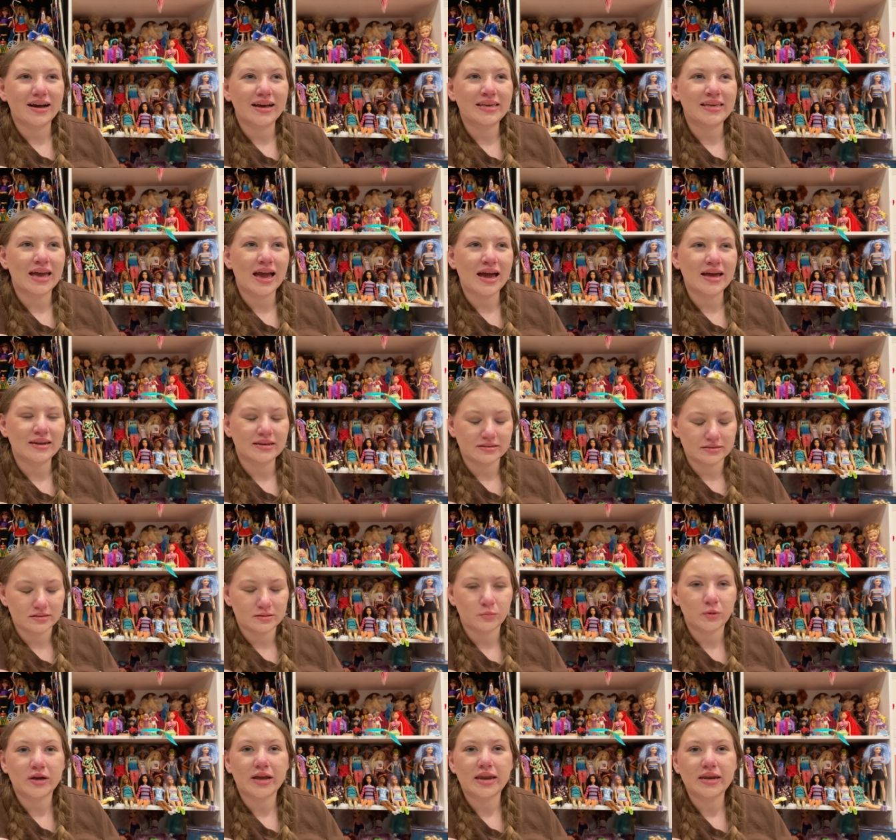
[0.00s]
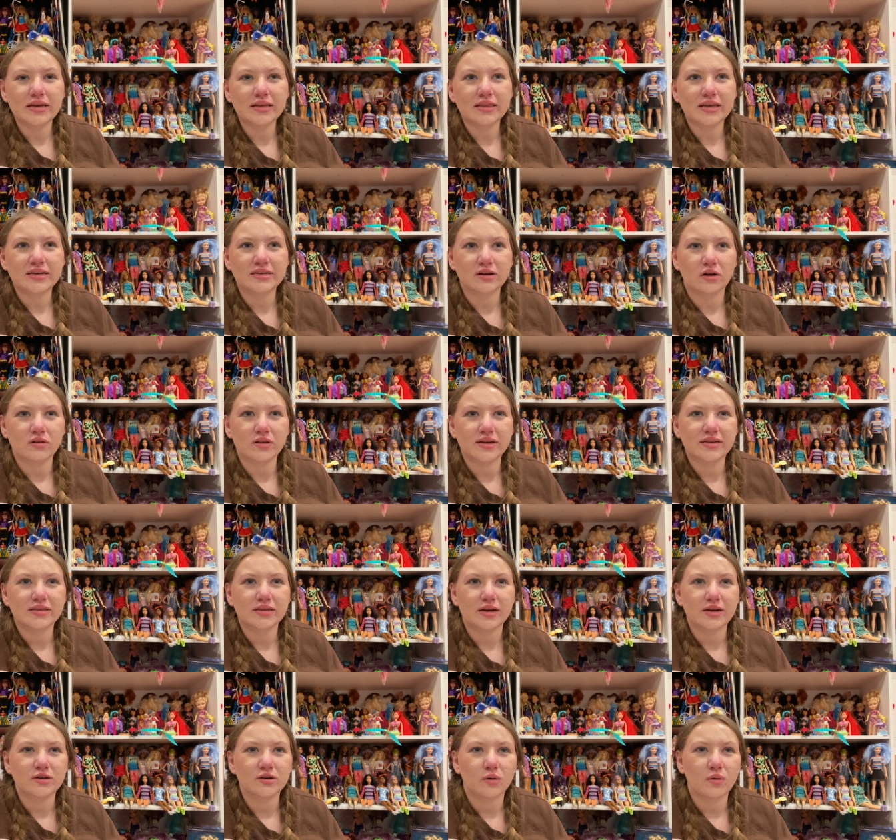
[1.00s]
again we're getting like dot lines that
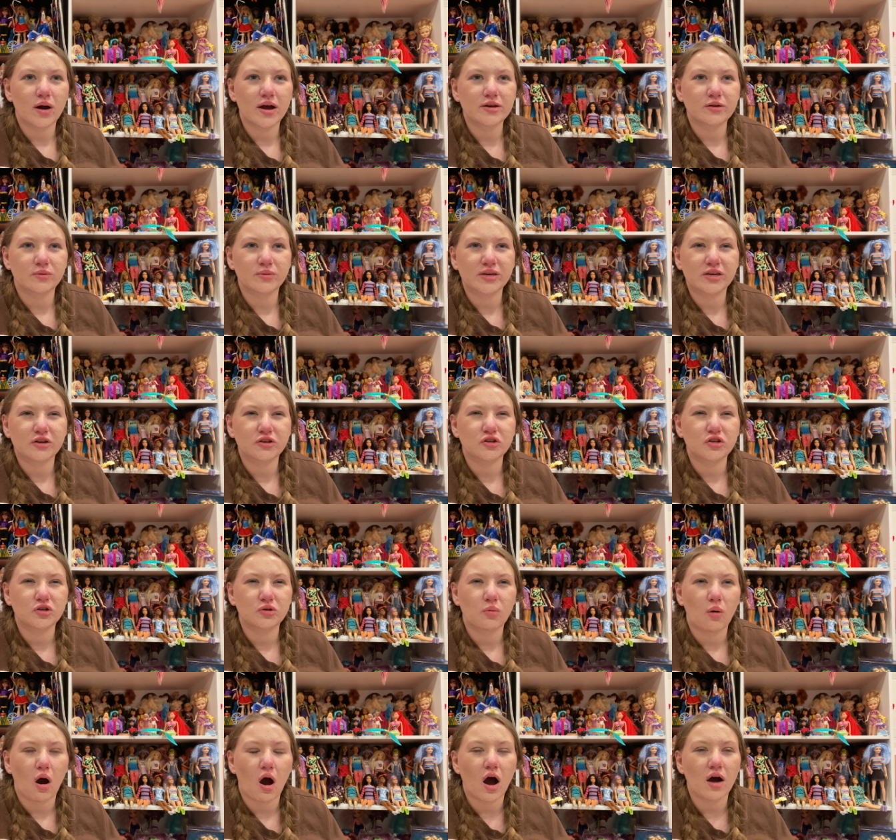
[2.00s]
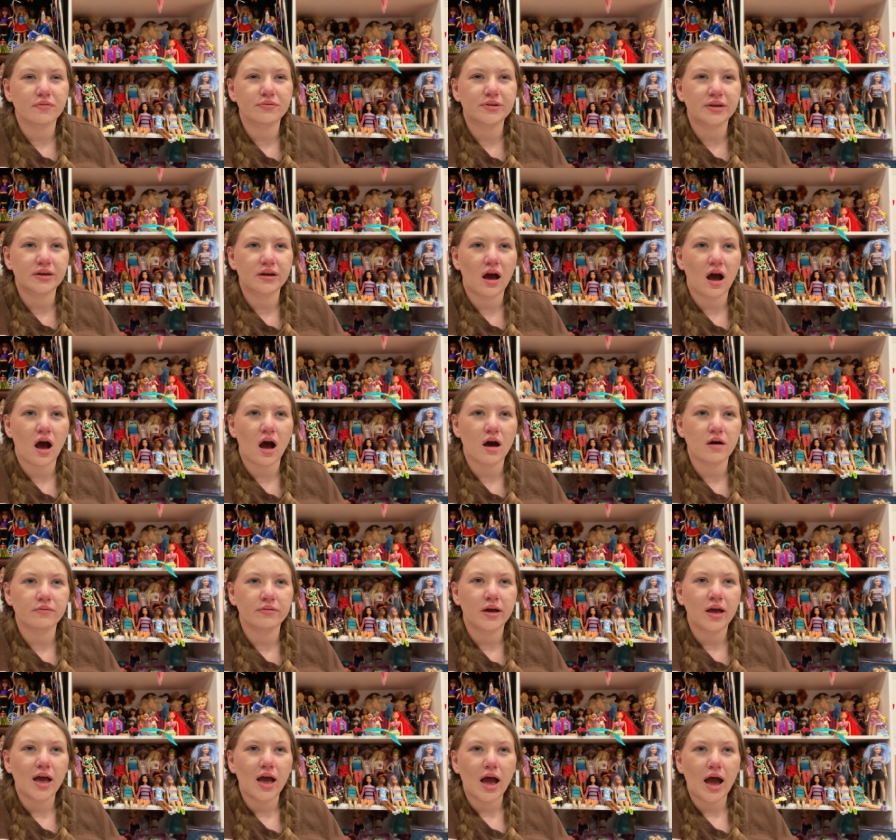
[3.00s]
i don't i don't hear too often of
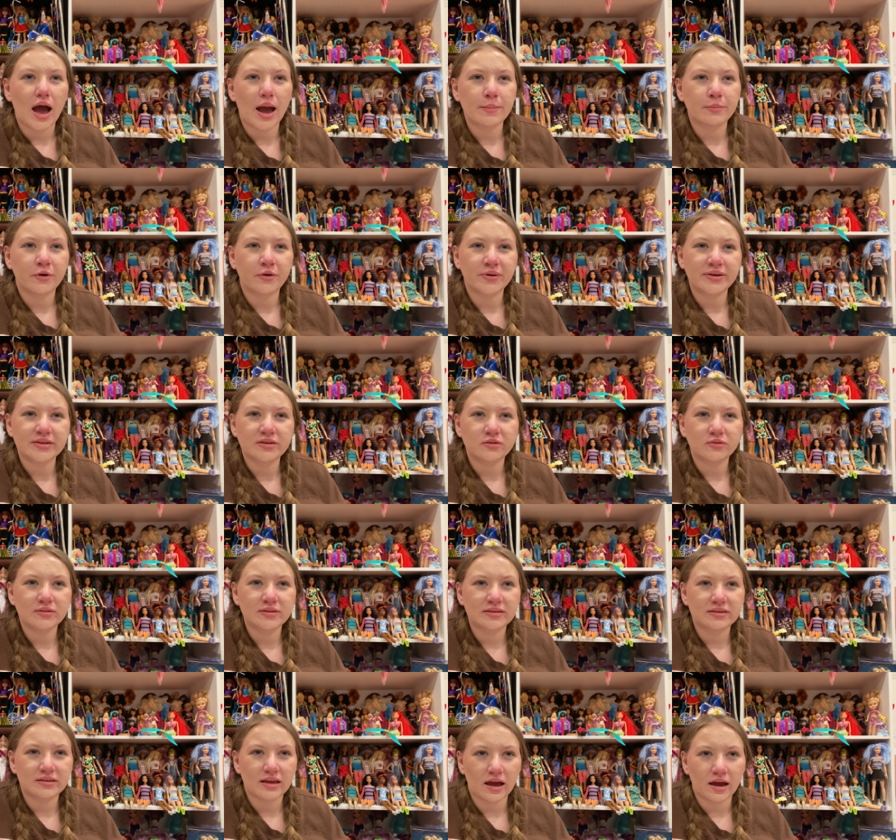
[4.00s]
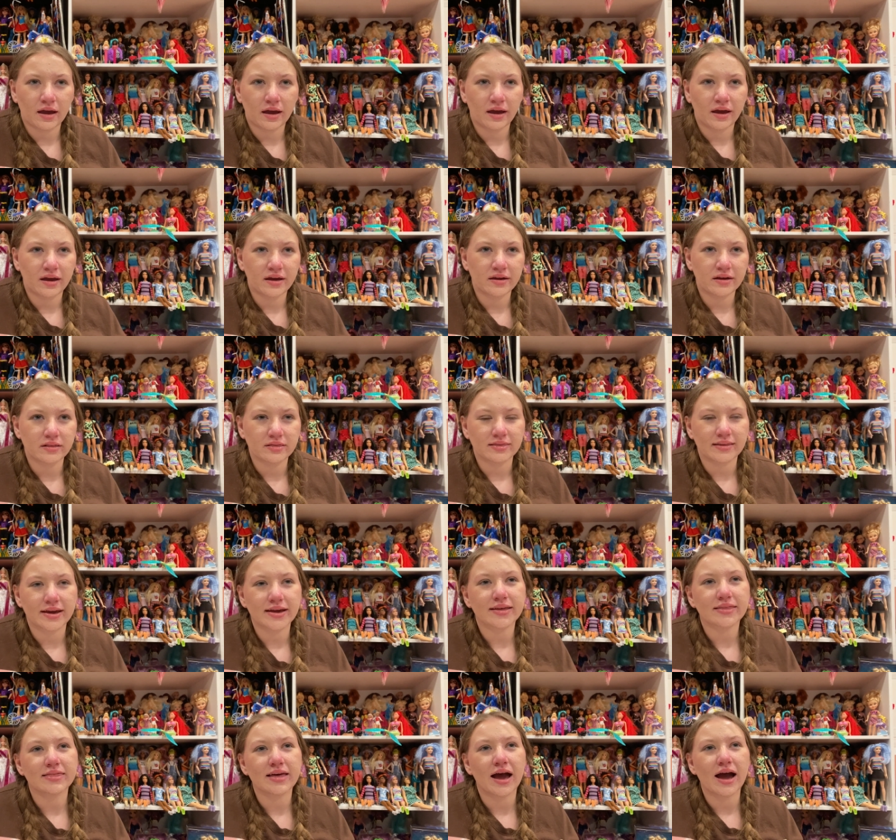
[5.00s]
i'm going to say
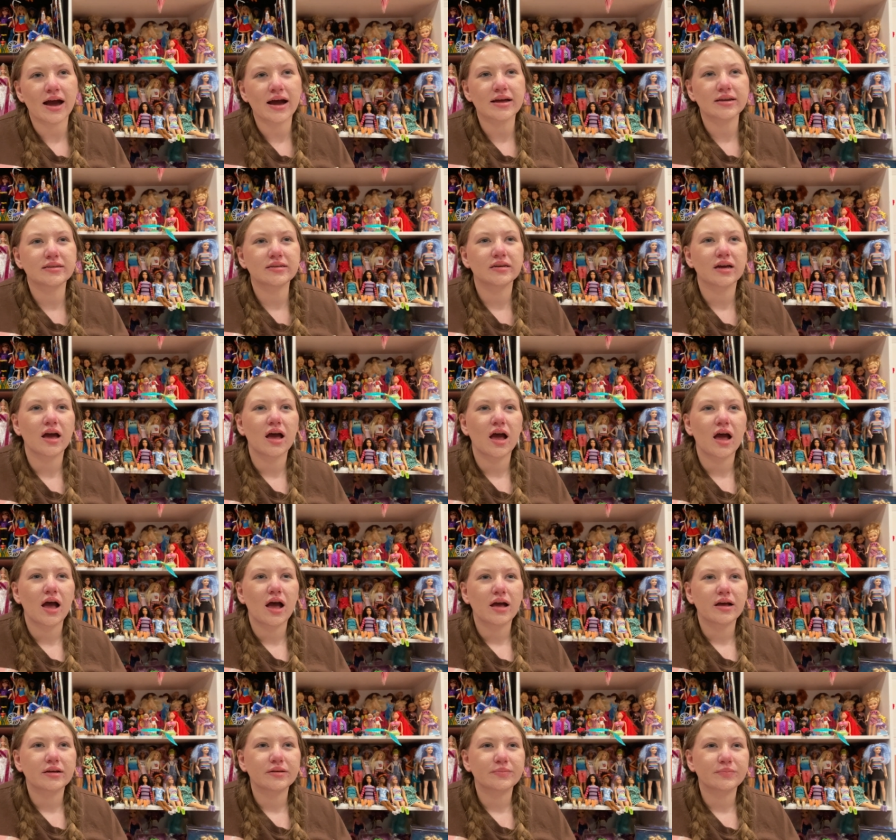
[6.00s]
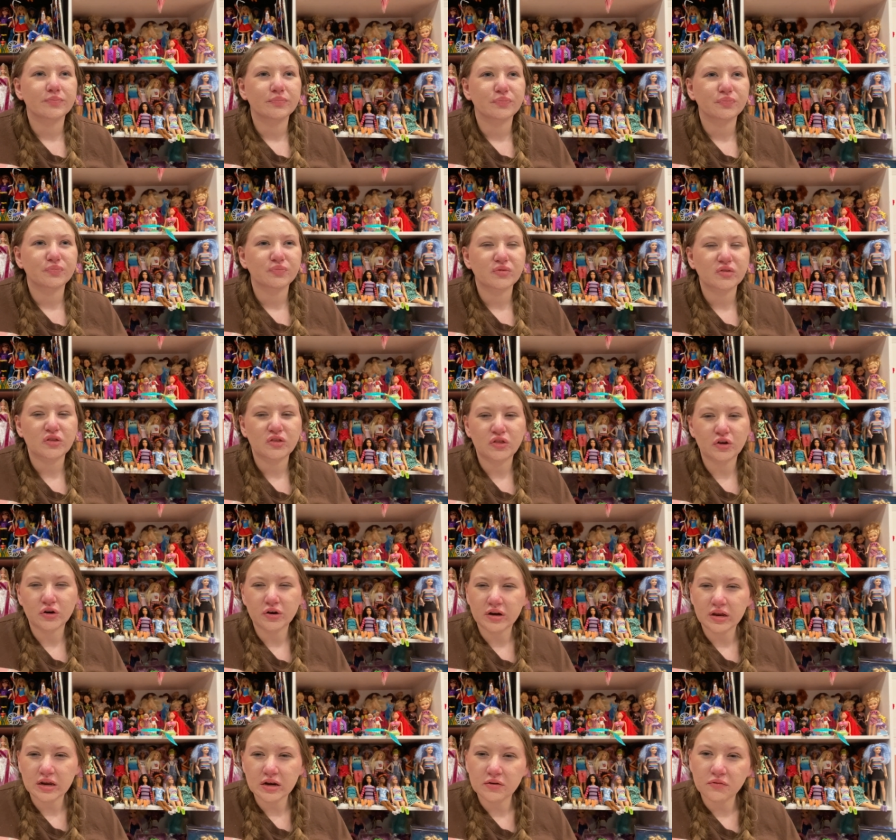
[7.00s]
like that
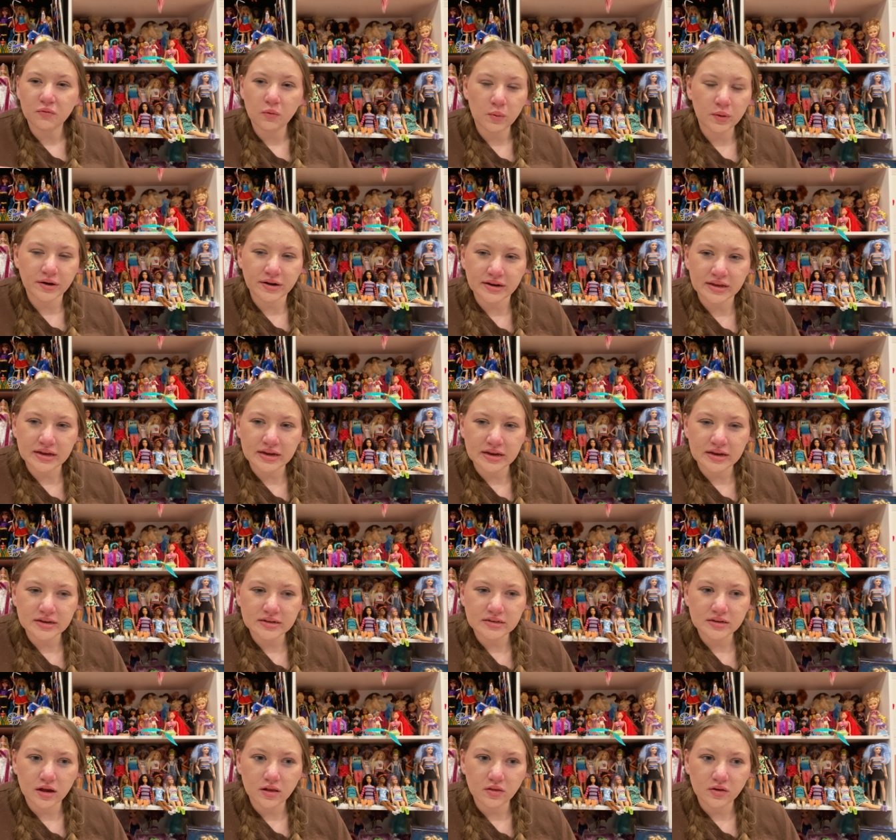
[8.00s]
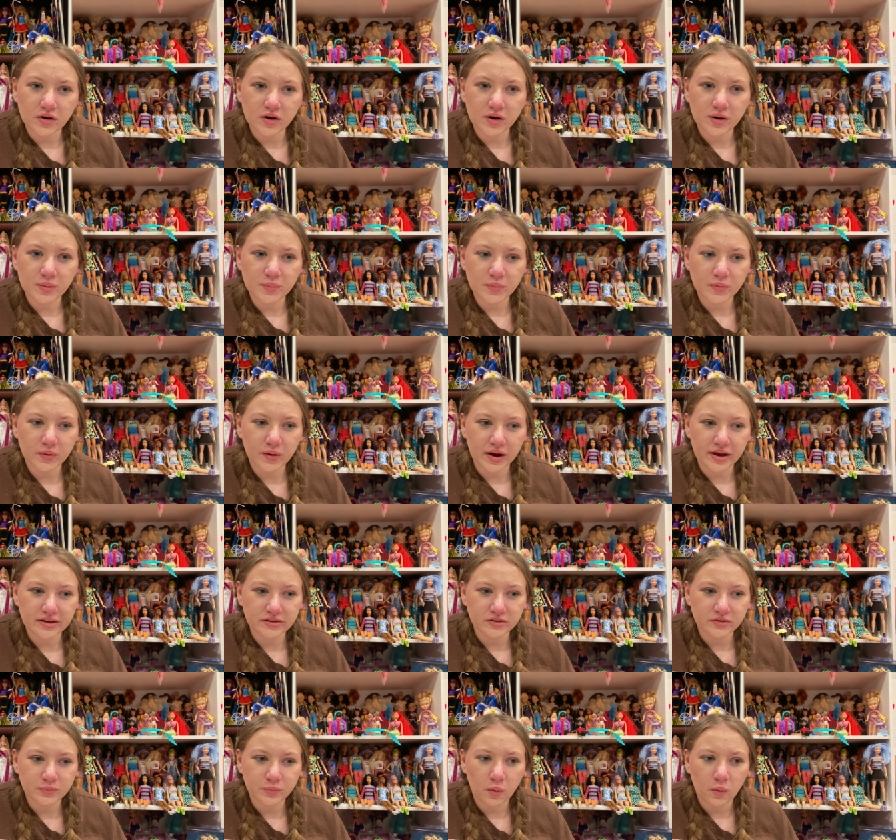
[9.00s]
30 to 40 dollar
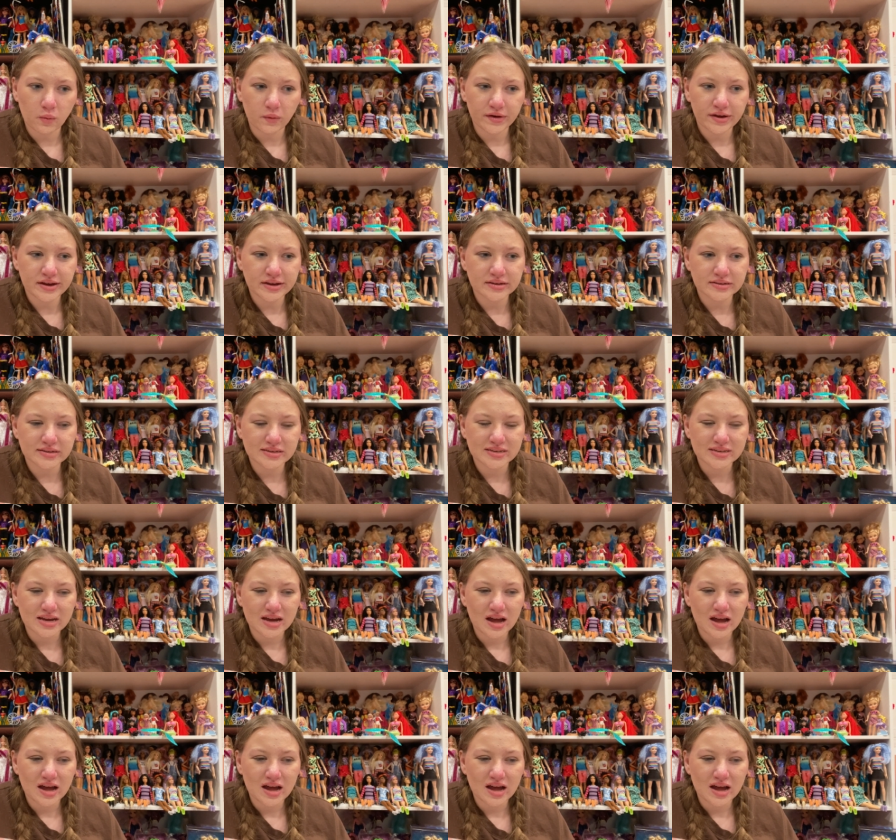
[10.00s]
price point